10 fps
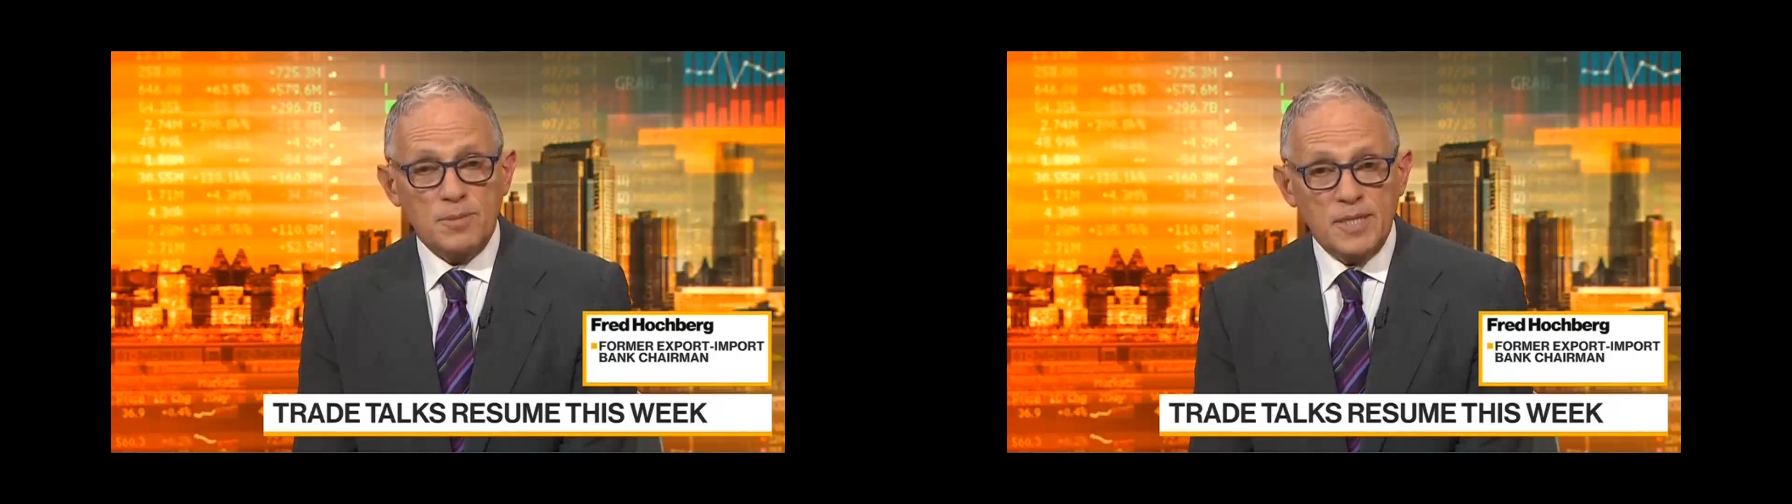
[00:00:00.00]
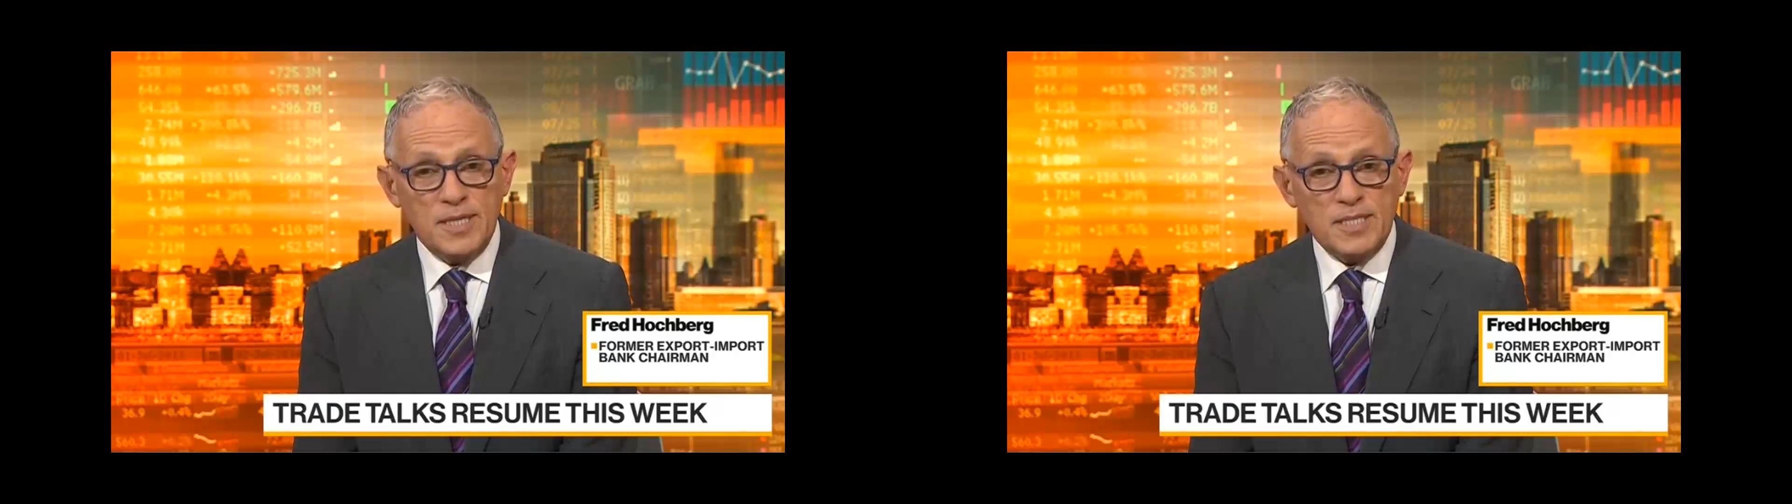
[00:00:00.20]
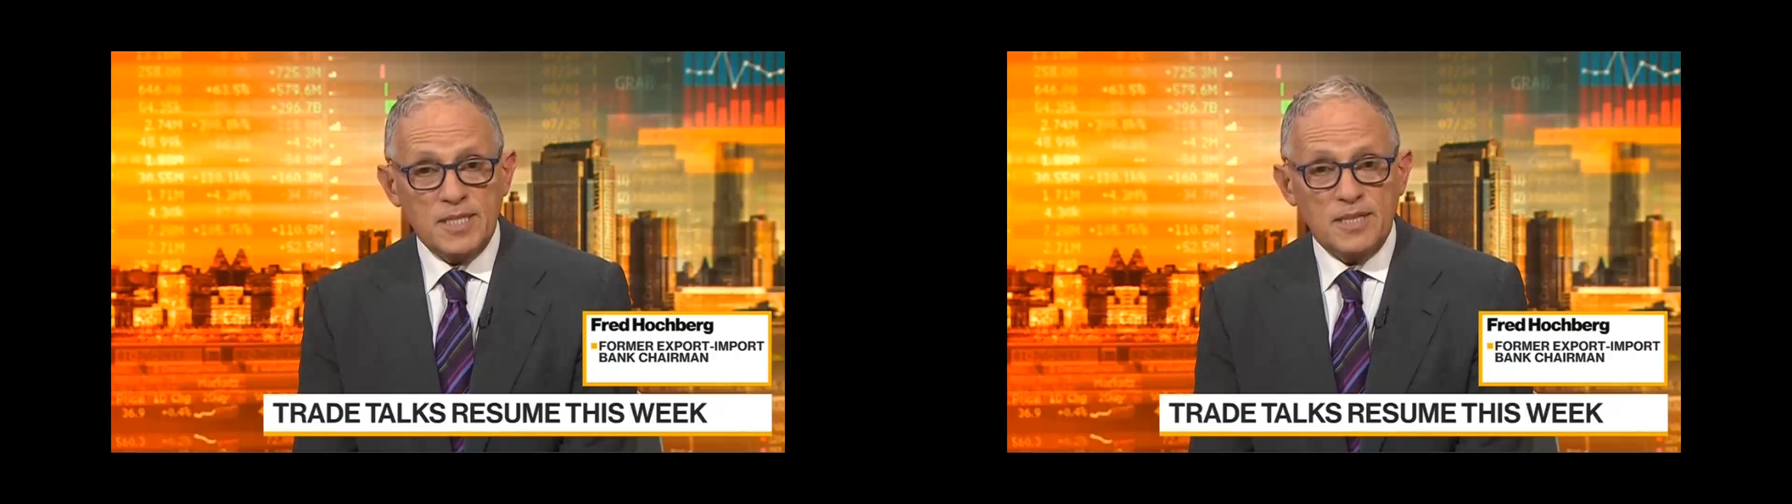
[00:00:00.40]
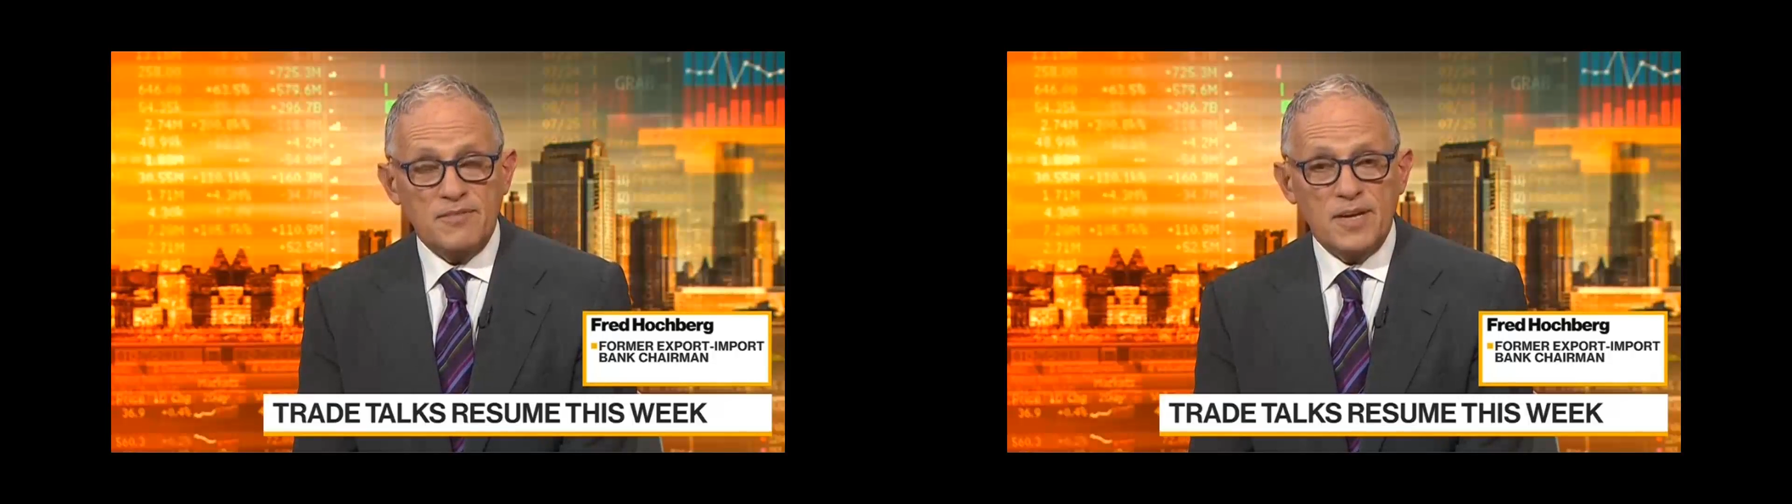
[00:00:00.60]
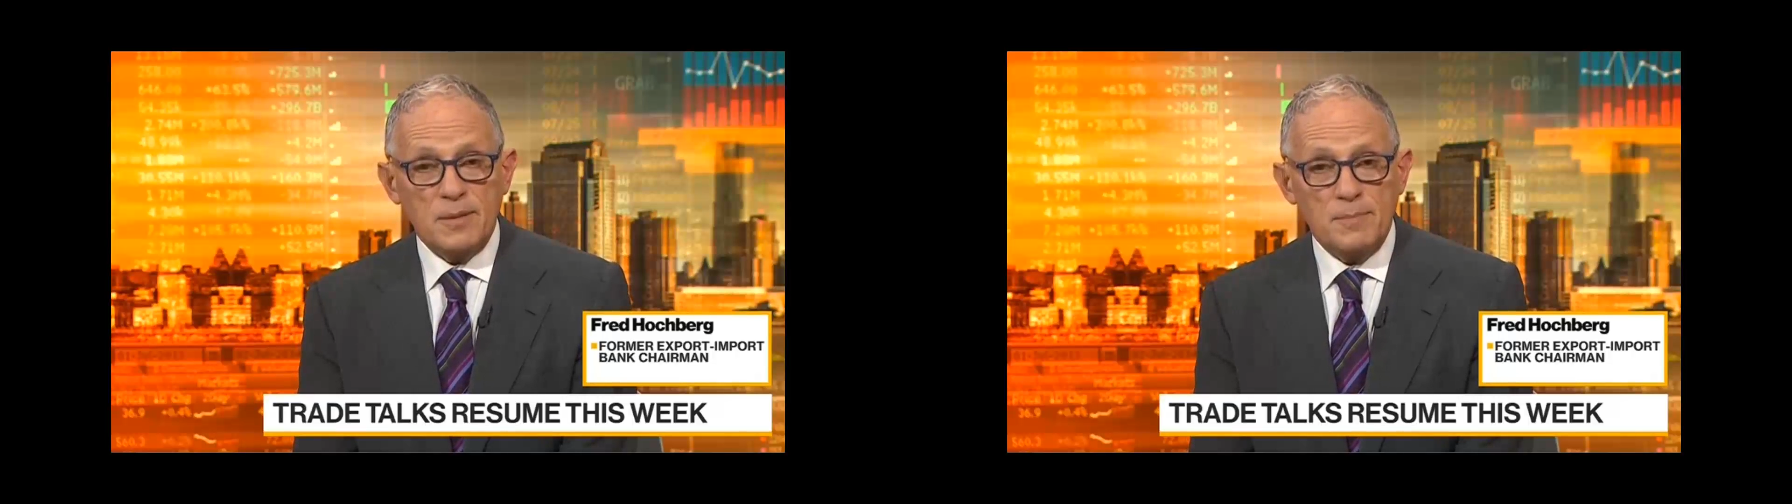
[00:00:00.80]
place and
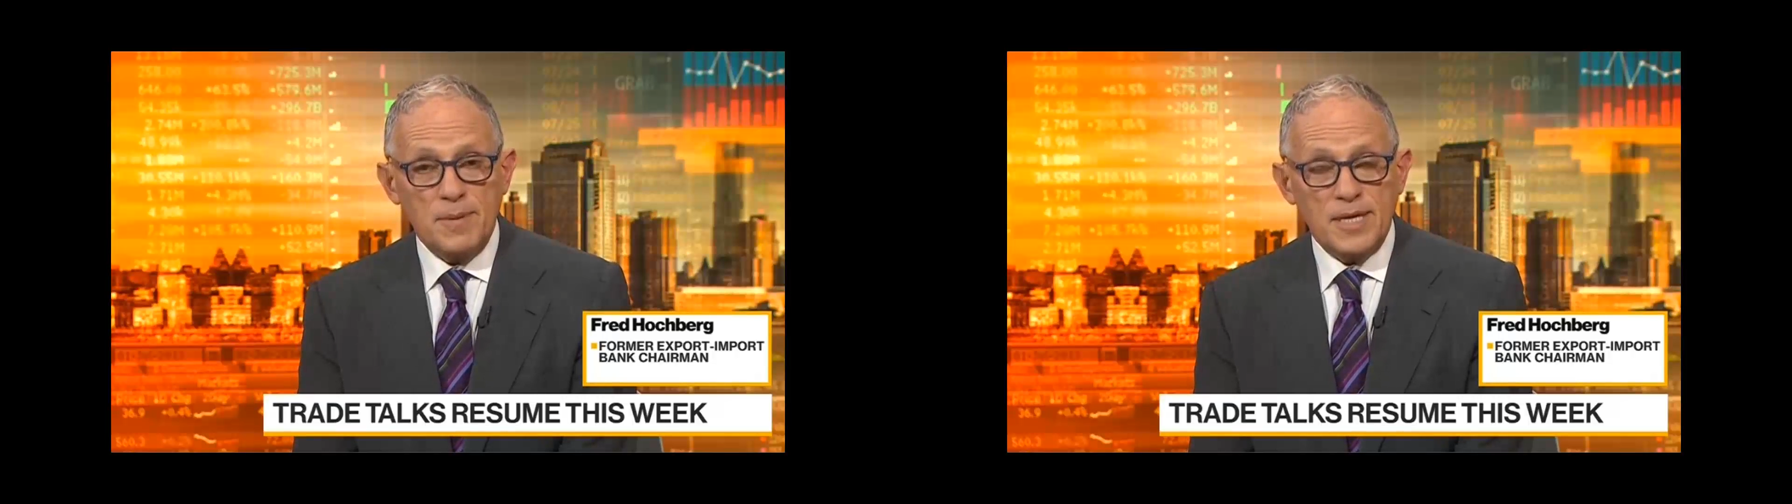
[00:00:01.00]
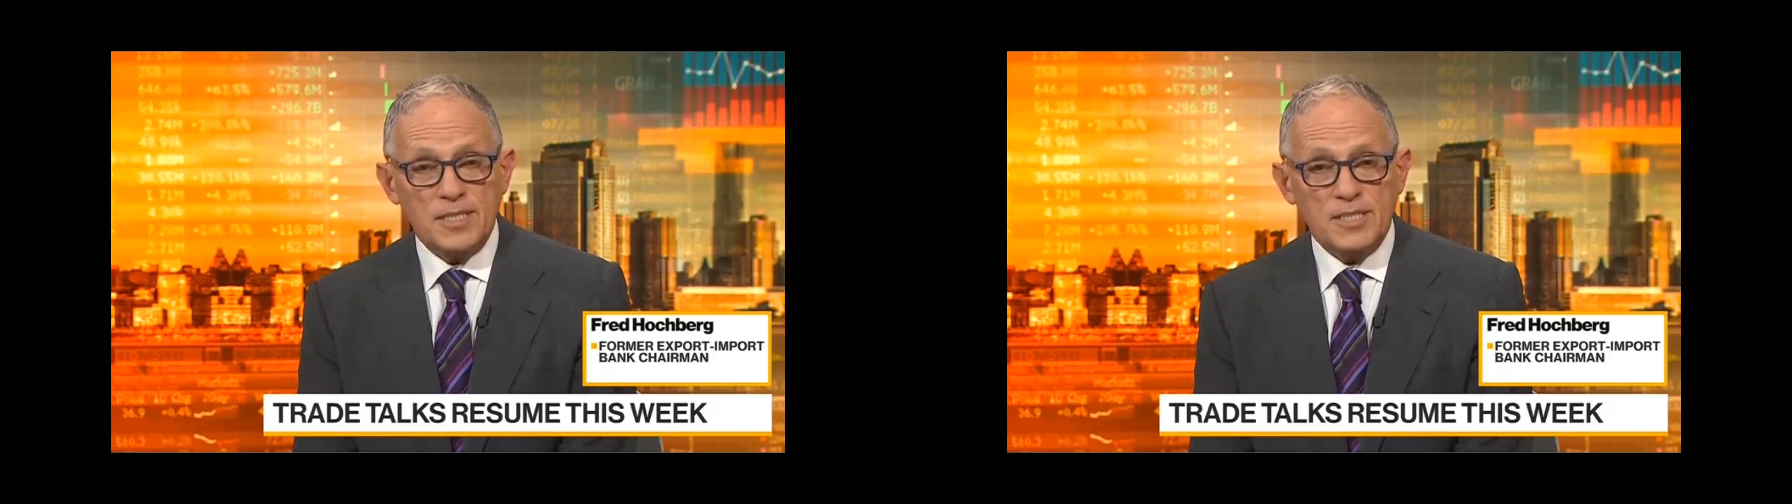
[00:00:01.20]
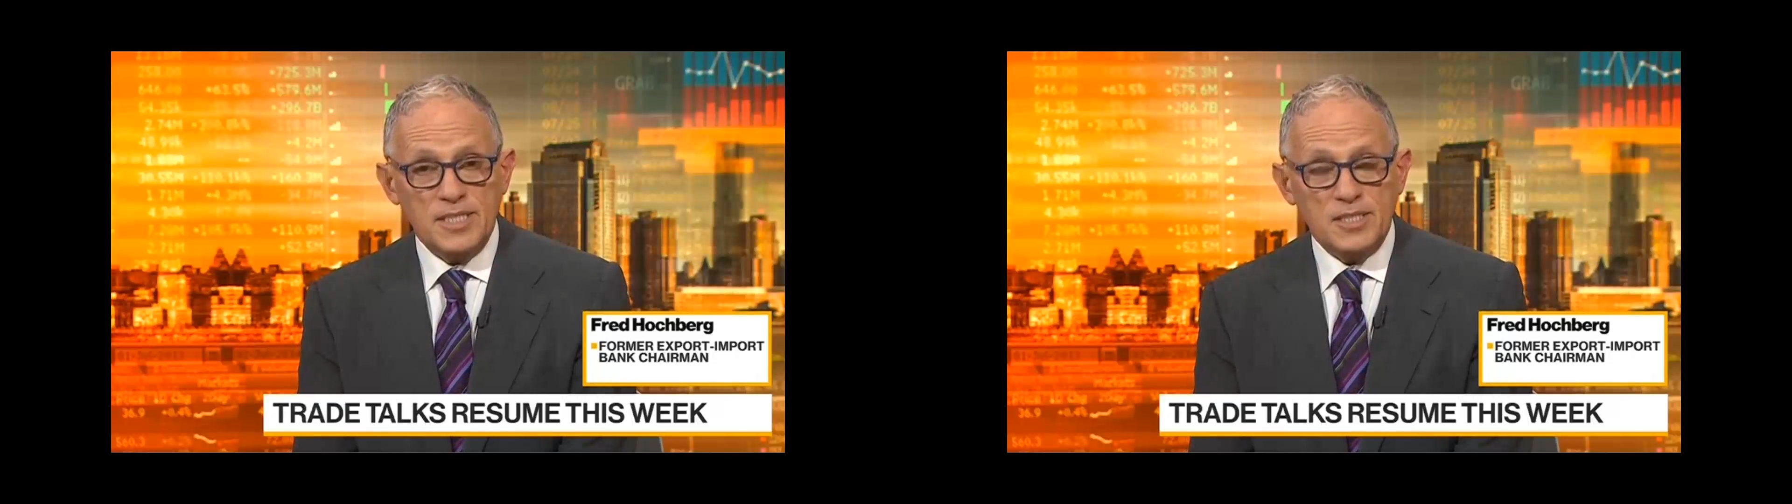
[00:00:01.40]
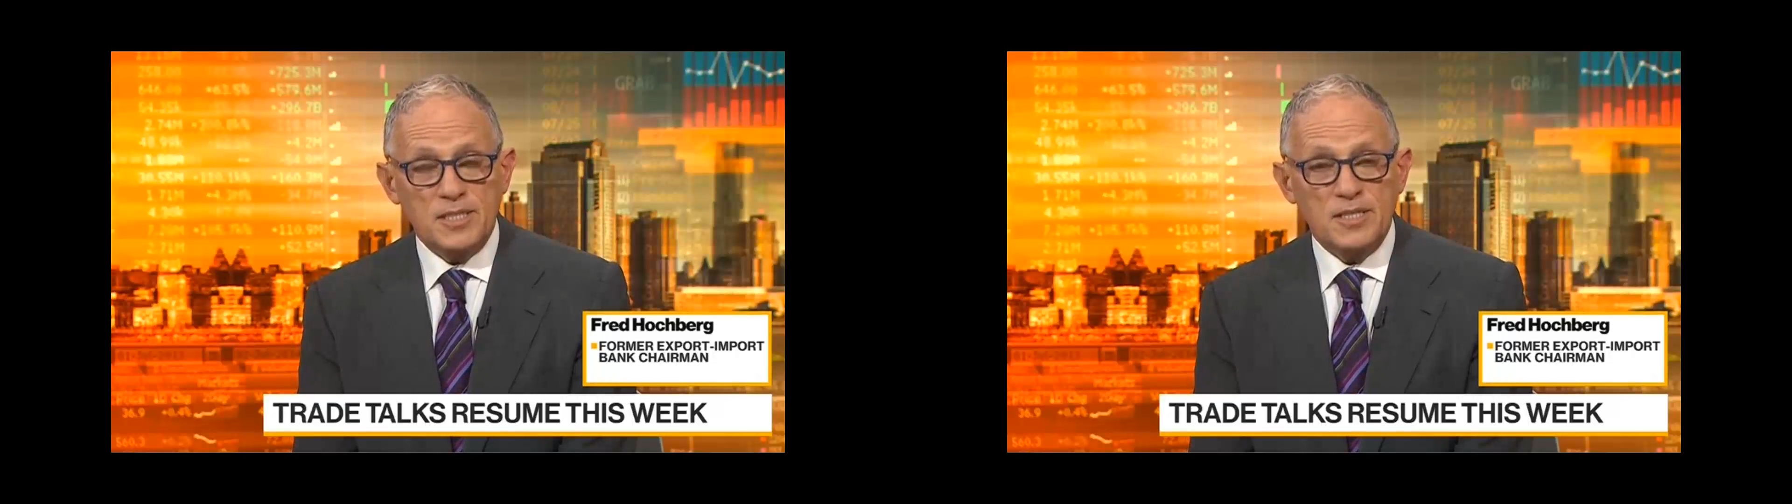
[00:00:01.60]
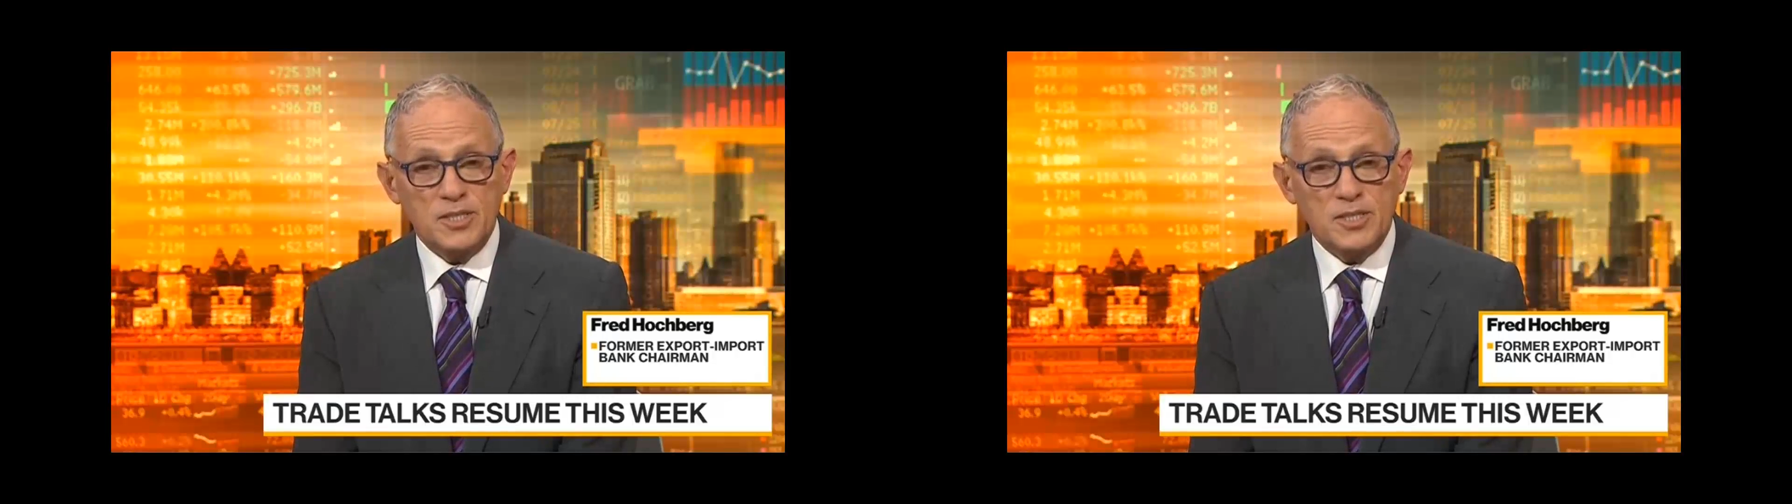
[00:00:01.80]
they've had a bad season